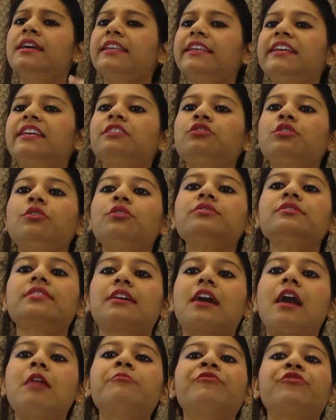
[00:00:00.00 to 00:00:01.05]
Ketones
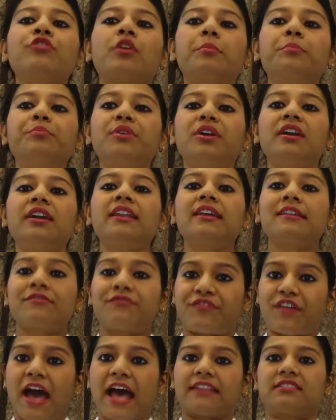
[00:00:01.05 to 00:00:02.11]
come from burning
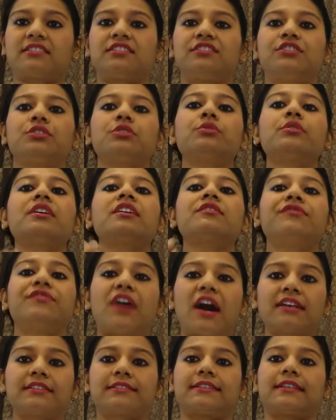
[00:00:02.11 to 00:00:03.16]
fat during
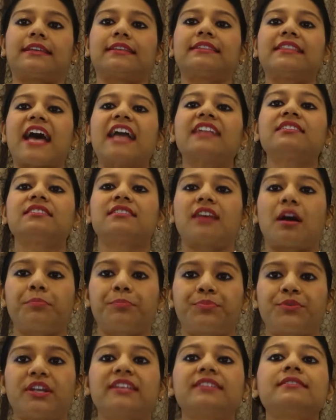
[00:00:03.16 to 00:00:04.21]
fasting that
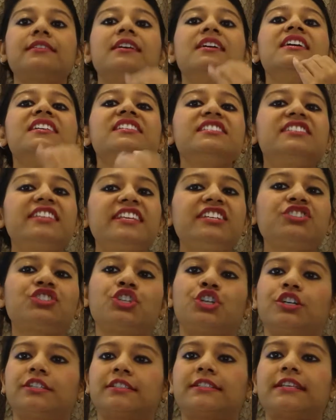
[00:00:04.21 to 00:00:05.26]
suppress
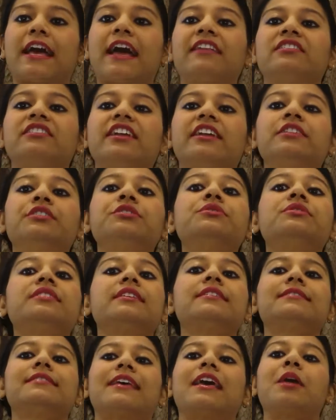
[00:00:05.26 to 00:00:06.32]
seizures and
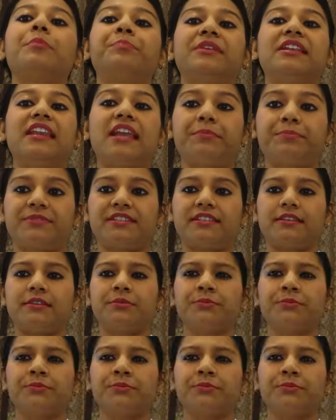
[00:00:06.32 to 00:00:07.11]
reduces epilepsy.